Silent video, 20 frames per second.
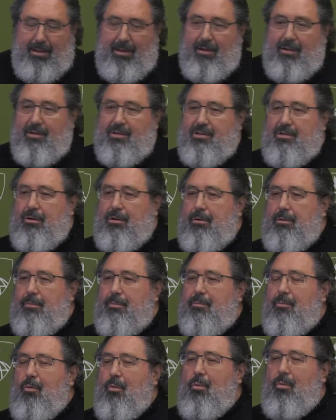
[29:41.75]
So
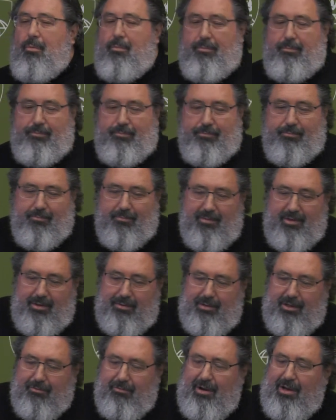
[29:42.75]

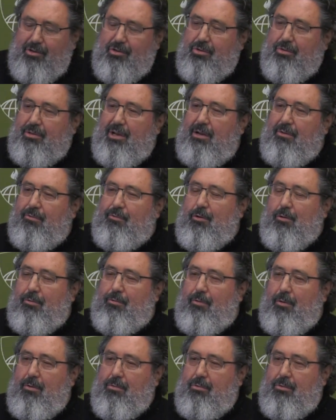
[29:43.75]
the rationale for
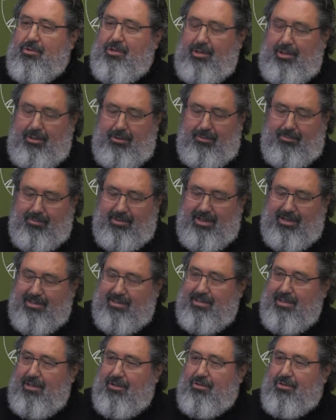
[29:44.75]
focusing on
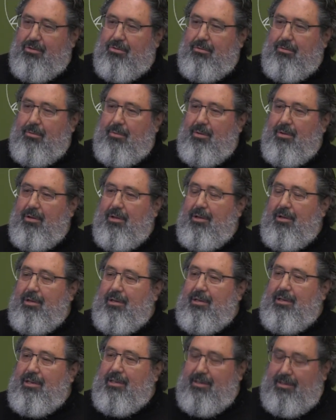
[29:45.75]
taxation
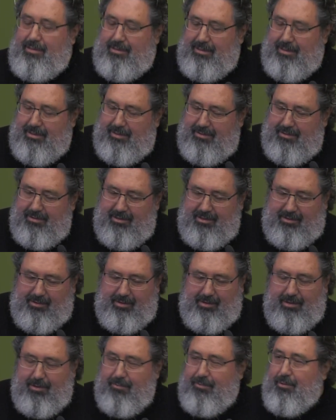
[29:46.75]
is
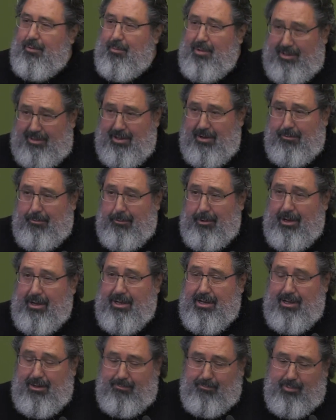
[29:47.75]
from a
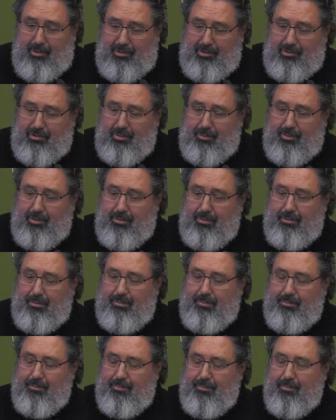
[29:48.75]
theoretical point of
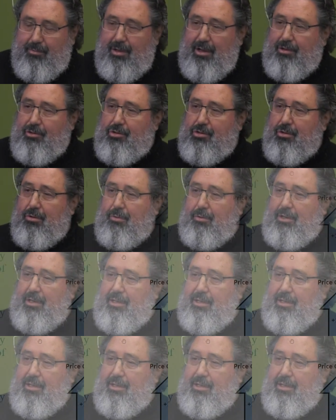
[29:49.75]
view, as shown in